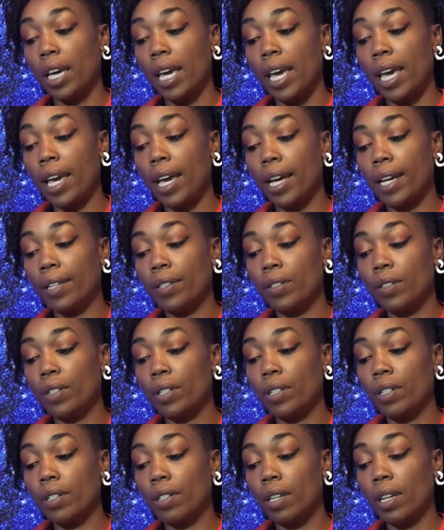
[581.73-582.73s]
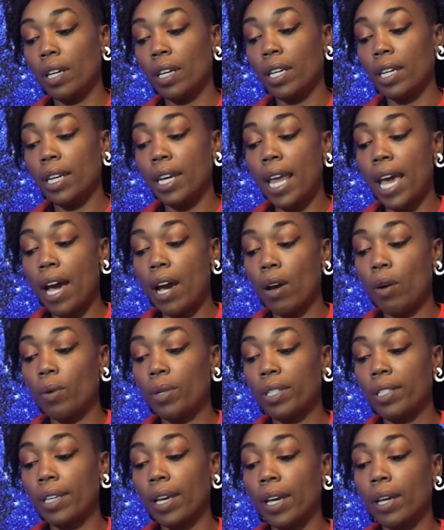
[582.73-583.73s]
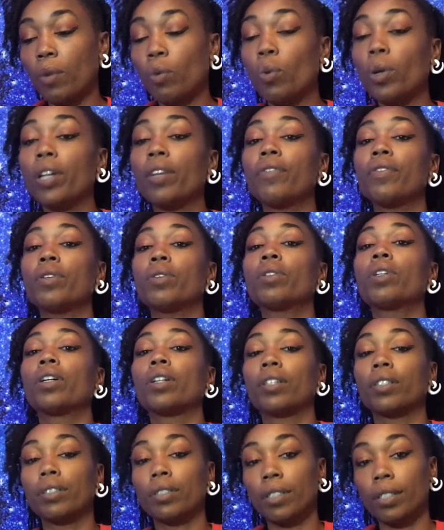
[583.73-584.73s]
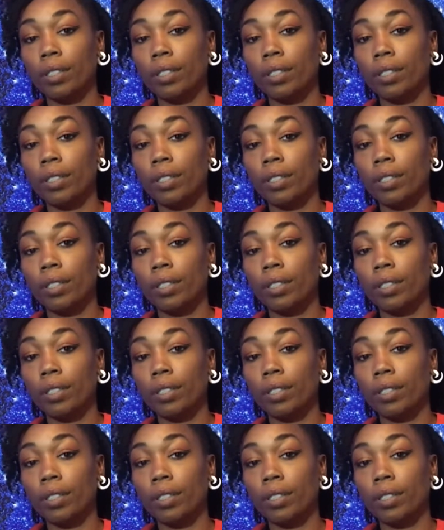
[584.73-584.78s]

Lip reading: And now it's like, what have you learned?